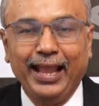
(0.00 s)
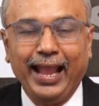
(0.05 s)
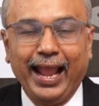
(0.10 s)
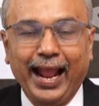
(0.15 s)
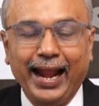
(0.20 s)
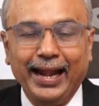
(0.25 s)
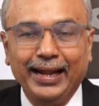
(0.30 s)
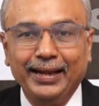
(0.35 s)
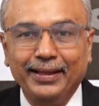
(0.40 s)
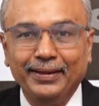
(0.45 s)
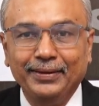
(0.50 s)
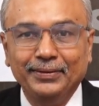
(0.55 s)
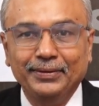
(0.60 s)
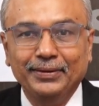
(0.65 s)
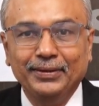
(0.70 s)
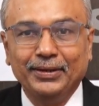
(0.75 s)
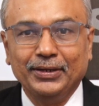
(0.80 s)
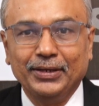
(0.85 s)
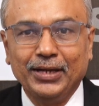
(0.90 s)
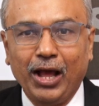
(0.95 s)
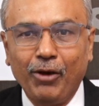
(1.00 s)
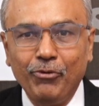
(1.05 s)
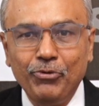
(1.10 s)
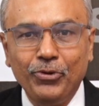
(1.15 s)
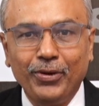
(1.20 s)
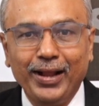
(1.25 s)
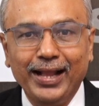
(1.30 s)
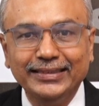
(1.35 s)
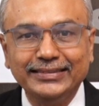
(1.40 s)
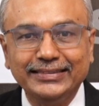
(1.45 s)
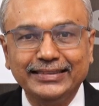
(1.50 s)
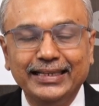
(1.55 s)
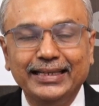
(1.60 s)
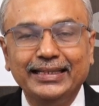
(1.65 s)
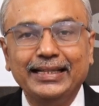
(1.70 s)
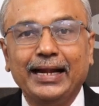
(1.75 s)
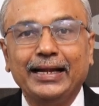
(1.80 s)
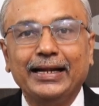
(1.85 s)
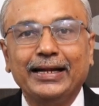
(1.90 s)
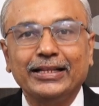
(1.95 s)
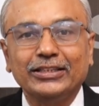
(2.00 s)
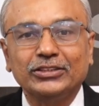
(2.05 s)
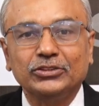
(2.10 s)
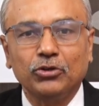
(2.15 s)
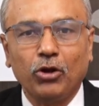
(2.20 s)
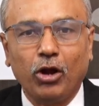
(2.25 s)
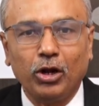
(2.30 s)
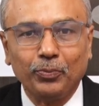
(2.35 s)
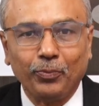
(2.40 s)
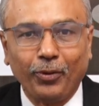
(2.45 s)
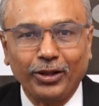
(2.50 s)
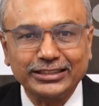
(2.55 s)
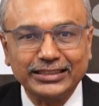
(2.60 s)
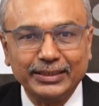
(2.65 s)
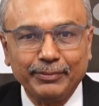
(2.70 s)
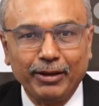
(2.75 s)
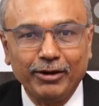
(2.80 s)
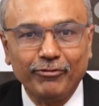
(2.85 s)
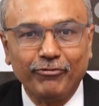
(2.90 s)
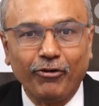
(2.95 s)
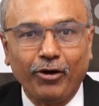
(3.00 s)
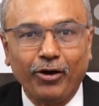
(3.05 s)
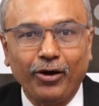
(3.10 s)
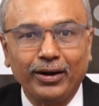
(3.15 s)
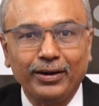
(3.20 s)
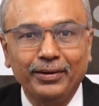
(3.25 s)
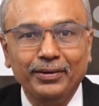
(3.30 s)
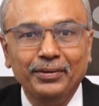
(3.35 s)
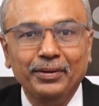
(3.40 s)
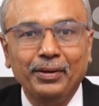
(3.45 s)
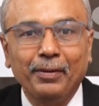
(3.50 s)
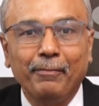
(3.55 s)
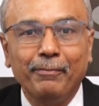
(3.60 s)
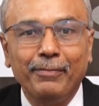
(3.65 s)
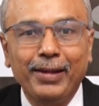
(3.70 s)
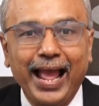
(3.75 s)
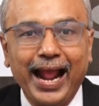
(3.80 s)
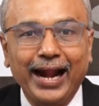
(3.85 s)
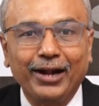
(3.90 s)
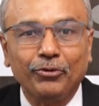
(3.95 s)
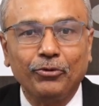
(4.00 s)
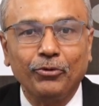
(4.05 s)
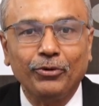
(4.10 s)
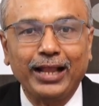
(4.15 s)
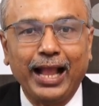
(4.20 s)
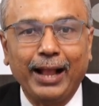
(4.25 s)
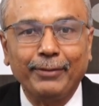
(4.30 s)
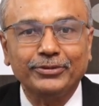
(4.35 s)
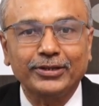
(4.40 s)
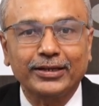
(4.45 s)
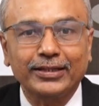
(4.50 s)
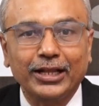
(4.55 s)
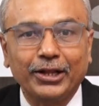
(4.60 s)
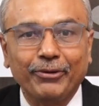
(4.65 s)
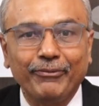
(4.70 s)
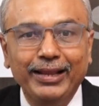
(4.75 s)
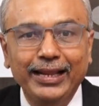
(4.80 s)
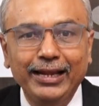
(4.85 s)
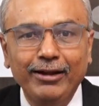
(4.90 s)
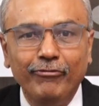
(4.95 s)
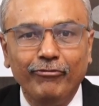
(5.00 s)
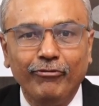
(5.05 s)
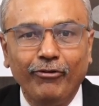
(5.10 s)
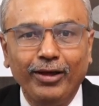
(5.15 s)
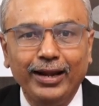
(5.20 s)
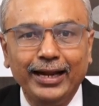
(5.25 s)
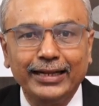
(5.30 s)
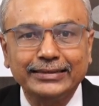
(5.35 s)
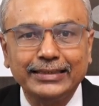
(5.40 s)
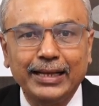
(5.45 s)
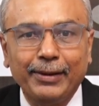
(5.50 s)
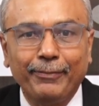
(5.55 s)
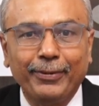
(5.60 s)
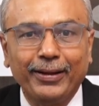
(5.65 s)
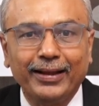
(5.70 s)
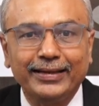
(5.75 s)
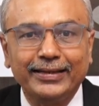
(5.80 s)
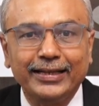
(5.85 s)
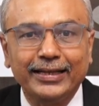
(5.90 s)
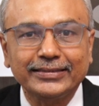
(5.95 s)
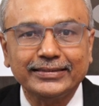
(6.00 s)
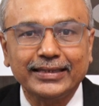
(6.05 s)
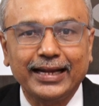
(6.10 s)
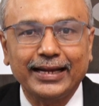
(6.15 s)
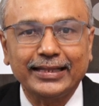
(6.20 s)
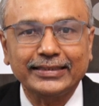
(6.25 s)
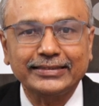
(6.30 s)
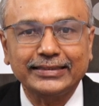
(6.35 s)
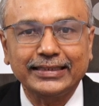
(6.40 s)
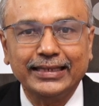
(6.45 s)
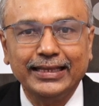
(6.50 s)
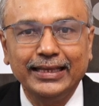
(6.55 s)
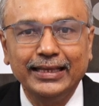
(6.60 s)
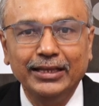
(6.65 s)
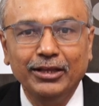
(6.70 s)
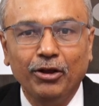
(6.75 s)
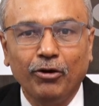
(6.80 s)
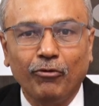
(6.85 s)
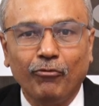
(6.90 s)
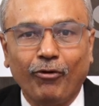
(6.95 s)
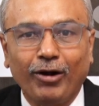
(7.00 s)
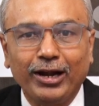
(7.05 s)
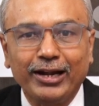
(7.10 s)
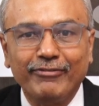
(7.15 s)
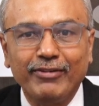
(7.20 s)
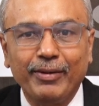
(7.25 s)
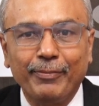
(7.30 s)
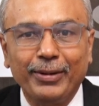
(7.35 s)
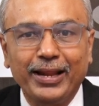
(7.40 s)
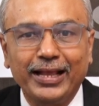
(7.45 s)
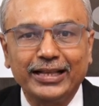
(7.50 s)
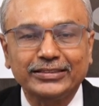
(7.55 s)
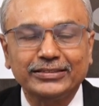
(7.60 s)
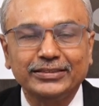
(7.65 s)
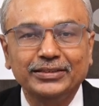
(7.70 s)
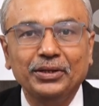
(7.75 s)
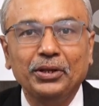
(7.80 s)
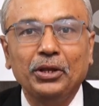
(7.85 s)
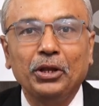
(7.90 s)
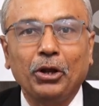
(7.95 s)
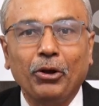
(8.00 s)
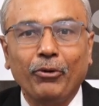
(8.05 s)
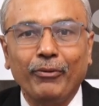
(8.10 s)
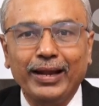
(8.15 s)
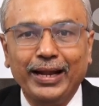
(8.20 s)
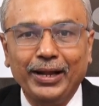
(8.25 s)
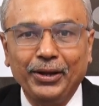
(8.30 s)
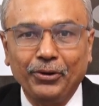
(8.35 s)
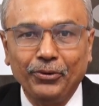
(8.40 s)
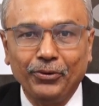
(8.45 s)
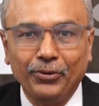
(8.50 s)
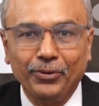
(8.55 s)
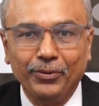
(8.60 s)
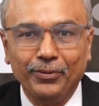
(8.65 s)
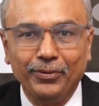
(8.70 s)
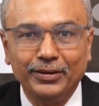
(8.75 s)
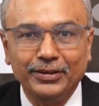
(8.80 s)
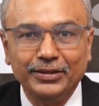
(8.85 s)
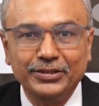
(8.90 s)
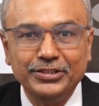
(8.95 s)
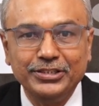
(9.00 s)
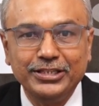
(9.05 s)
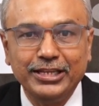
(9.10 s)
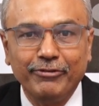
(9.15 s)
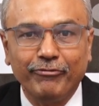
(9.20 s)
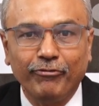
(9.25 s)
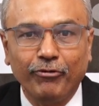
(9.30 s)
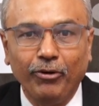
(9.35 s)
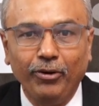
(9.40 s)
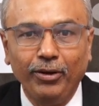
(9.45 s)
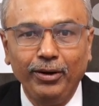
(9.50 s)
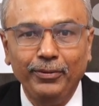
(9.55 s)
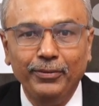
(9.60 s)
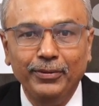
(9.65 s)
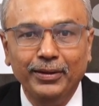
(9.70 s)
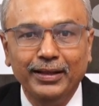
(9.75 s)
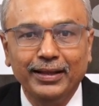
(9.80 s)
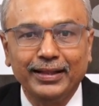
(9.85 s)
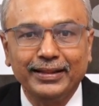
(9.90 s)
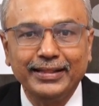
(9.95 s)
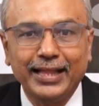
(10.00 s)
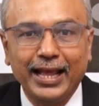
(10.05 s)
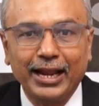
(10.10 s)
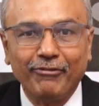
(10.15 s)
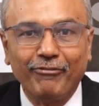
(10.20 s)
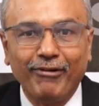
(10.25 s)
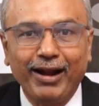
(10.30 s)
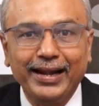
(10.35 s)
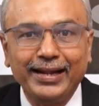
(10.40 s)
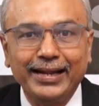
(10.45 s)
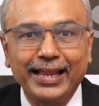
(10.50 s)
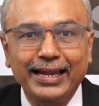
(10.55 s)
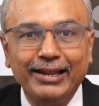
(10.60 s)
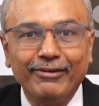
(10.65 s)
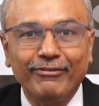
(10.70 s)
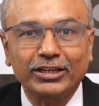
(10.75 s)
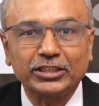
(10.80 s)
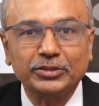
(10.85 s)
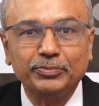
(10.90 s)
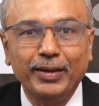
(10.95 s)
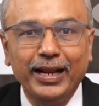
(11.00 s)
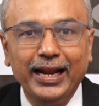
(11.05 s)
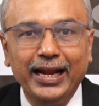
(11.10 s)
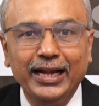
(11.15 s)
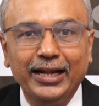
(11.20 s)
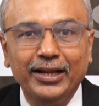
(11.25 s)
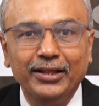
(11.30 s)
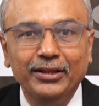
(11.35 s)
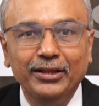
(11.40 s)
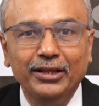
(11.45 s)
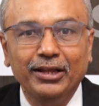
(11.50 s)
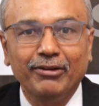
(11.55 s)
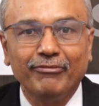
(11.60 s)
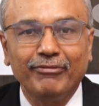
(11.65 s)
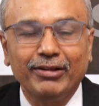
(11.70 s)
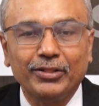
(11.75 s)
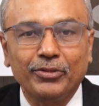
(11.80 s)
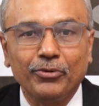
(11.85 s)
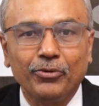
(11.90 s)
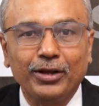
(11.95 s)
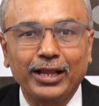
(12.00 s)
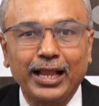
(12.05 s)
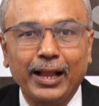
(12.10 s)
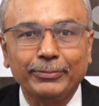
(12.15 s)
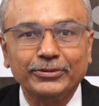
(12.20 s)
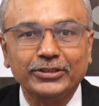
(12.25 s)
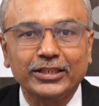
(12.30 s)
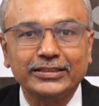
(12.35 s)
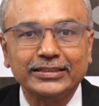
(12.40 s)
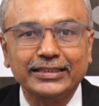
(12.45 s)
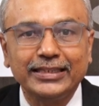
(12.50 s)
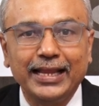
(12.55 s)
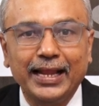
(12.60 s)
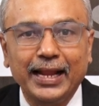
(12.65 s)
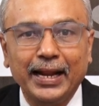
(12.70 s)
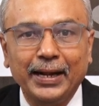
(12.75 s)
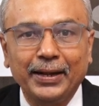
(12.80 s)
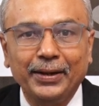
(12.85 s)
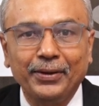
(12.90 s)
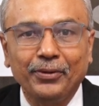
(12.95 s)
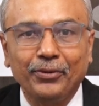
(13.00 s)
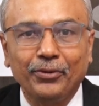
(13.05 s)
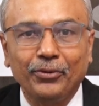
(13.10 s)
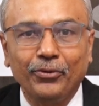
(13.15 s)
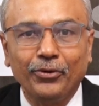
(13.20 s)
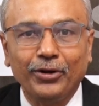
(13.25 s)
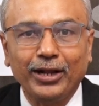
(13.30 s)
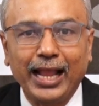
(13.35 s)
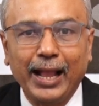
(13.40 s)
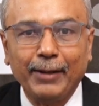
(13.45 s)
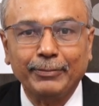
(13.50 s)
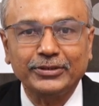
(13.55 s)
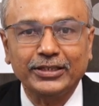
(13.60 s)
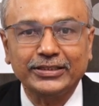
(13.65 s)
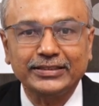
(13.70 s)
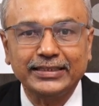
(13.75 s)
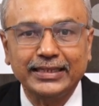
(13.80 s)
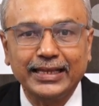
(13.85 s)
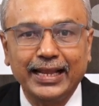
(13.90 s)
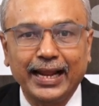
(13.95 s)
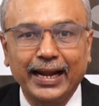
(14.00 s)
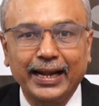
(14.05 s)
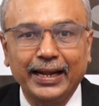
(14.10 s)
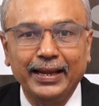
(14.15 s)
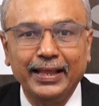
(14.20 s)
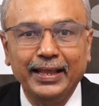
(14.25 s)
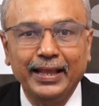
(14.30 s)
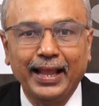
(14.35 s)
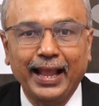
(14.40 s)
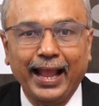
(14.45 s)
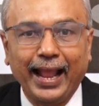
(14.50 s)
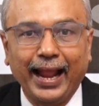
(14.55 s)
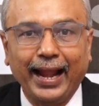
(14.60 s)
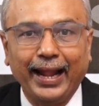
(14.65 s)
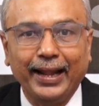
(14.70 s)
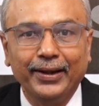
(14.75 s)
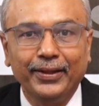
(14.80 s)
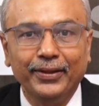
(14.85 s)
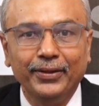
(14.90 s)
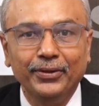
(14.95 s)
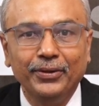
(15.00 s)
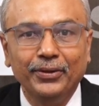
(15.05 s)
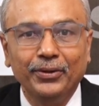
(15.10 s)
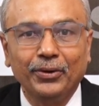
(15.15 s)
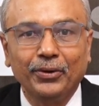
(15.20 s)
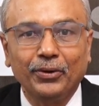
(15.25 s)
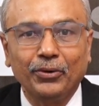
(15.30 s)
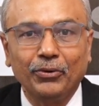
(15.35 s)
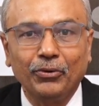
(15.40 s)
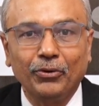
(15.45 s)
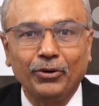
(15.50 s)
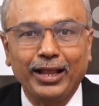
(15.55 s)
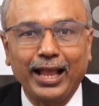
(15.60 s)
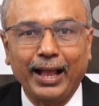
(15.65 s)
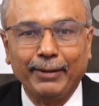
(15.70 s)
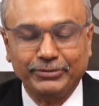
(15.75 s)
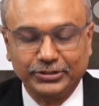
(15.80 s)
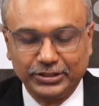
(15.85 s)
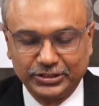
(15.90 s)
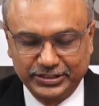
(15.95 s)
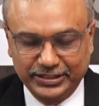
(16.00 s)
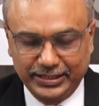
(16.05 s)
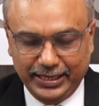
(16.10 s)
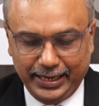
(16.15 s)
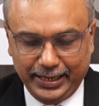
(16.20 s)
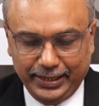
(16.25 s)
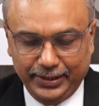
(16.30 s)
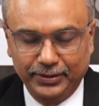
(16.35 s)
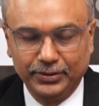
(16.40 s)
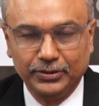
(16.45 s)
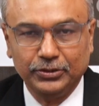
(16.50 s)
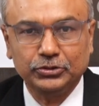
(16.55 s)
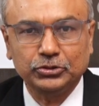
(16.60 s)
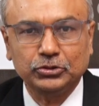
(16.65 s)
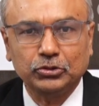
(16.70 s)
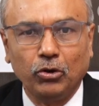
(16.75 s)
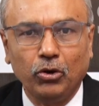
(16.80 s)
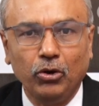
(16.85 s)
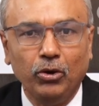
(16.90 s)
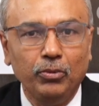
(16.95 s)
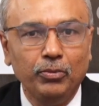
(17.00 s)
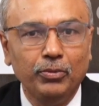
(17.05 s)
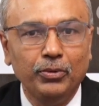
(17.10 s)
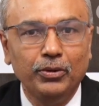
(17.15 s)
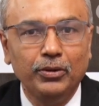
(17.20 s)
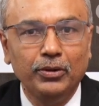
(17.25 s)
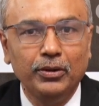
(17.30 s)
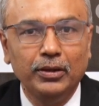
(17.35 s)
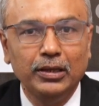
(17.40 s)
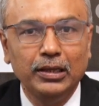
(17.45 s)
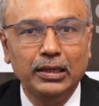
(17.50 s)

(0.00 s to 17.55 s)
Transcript: And now you can see that it is not possible for black to capture the queen. For example, just let us see what if he plays queen into g4, then white delivers mate with rook captures e8, rook captures e8, and rook captures e8. So